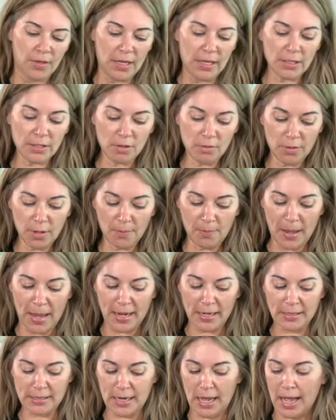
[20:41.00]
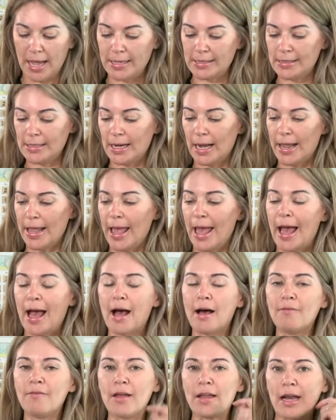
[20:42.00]
these are the main dies that I
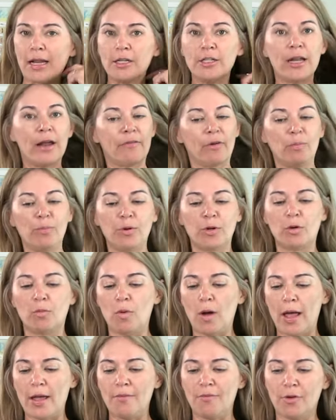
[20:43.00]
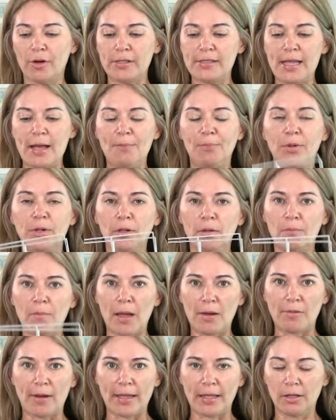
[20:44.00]
have and I never put away. For example,
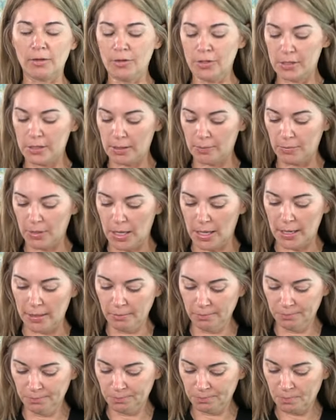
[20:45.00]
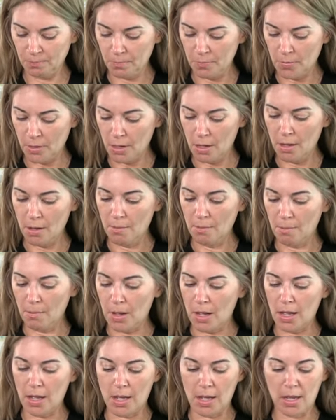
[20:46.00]
my regular slimline,
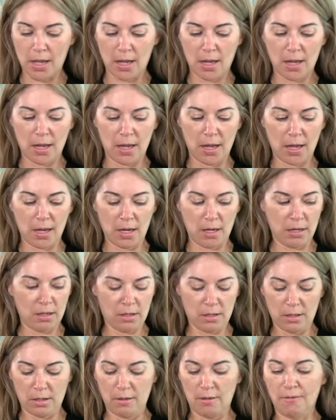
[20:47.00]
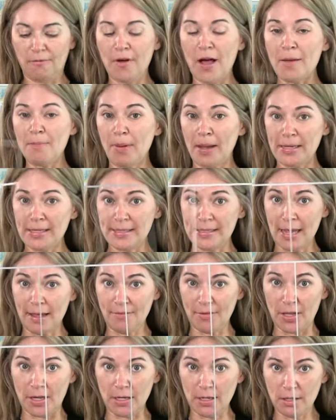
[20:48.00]
my
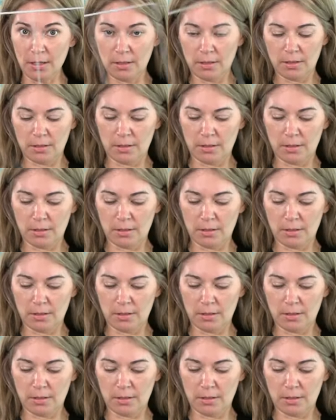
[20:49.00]
5x7,